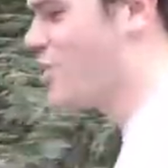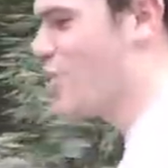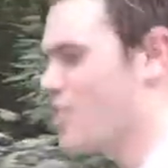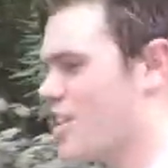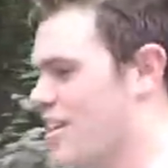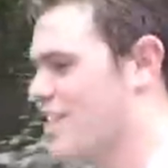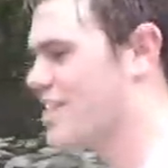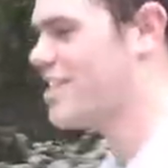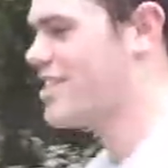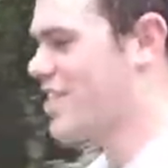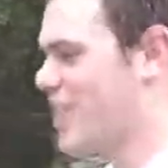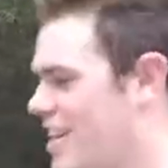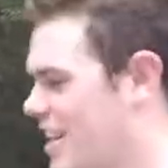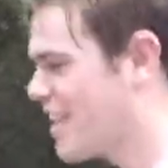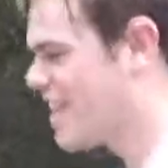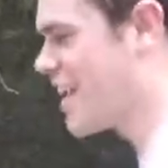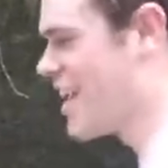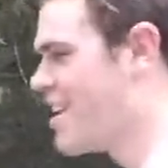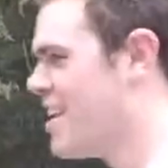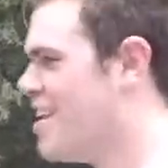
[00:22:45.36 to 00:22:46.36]
not that exciting,
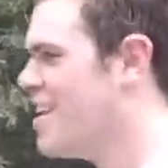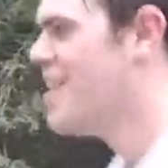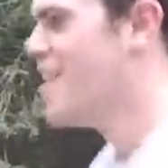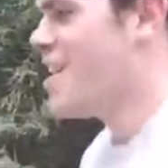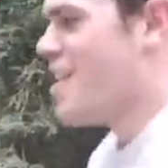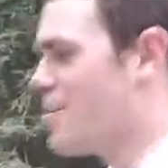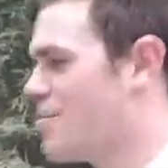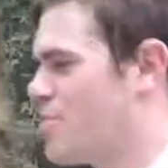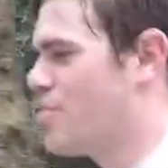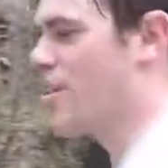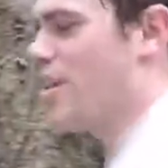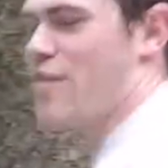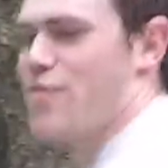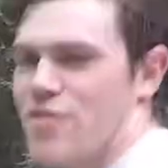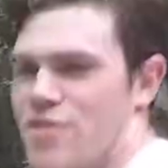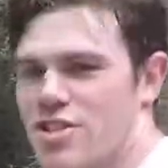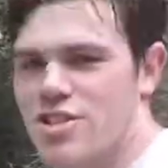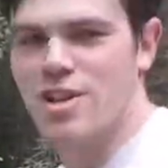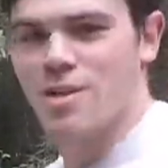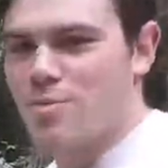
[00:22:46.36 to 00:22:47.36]
but they,
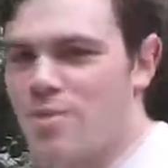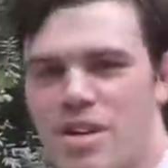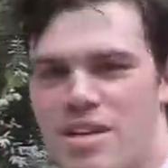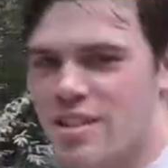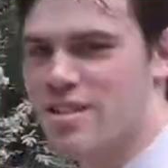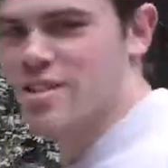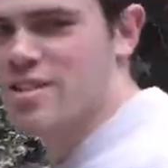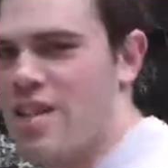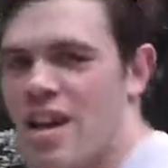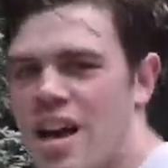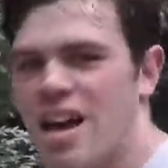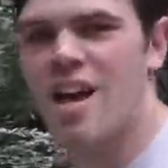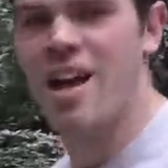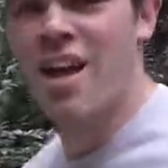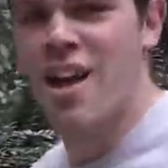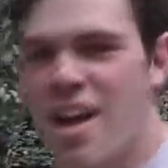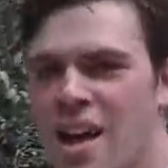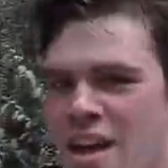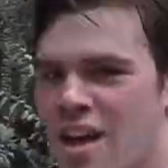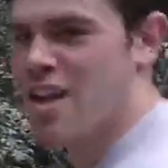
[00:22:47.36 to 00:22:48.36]
for some reason,
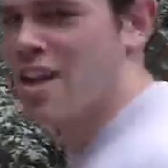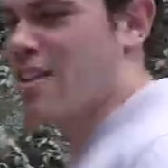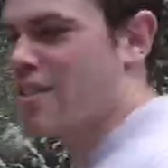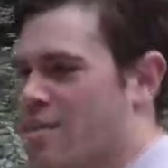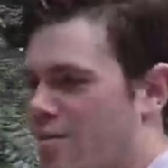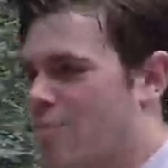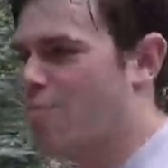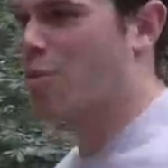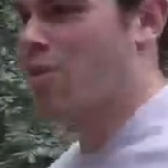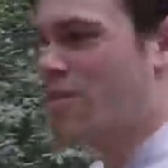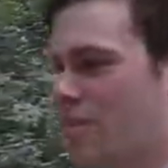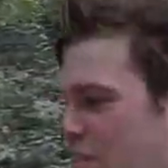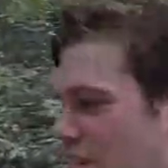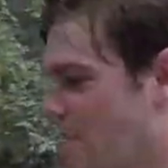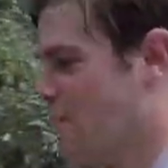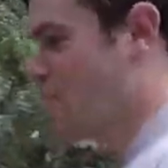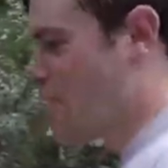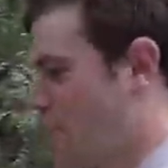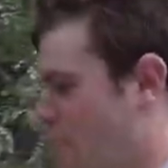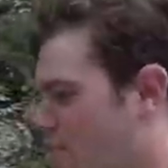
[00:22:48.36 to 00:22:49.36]
one
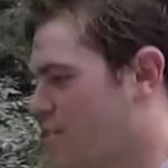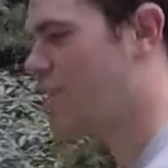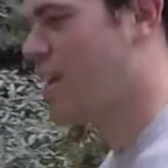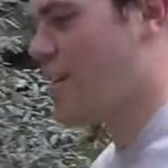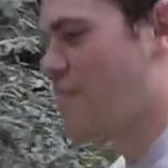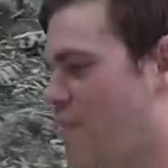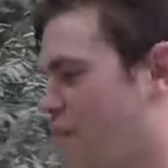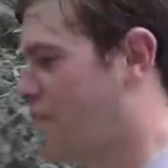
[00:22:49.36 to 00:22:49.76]
time a year they have a